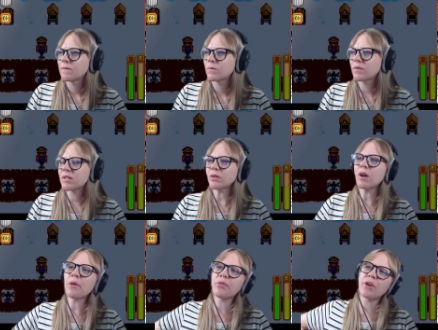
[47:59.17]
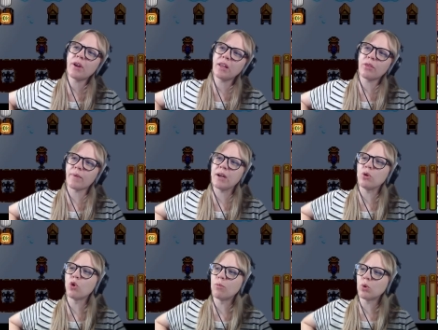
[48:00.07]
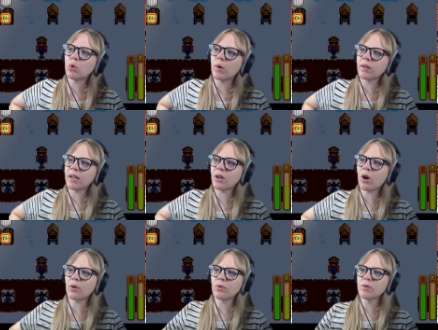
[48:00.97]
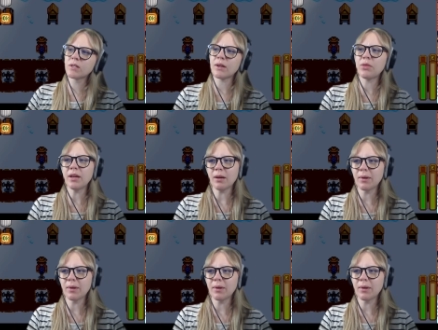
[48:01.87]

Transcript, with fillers: we've still got thirty-three normal quality corals, so I think